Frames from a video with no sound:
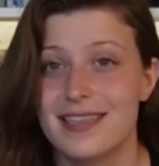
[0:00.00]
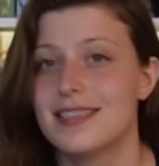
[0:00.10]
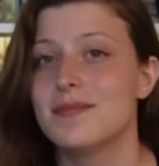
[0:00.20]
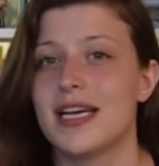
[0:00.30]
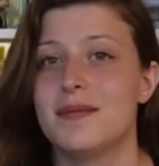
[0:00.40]

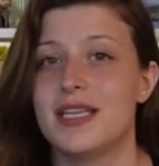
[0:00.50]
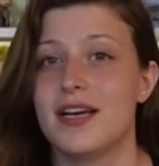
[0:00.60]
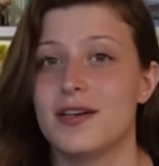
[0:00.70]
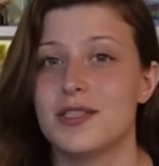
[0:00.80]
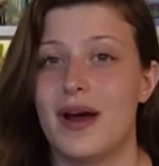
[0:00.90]
Sometimes they
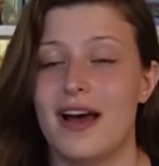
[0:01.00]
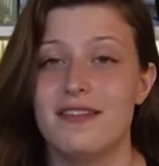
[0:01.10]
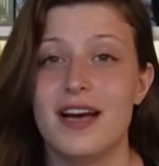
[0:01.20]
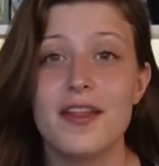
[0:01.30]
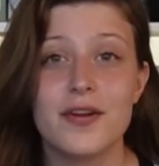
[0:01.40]
also
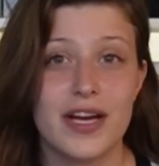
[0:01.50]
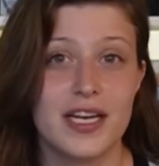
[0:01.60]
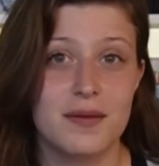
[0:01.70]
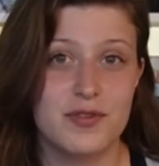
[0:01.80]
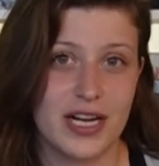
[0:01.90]
have other
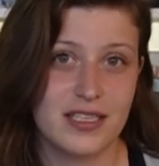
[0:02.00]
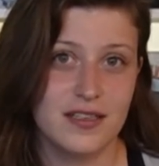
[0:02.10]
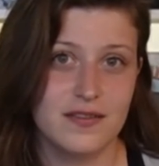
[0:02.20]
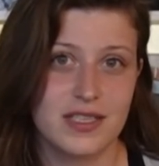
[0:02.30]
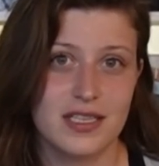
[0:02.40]
hidden
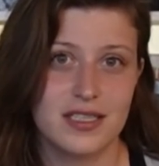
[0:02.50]
objectives,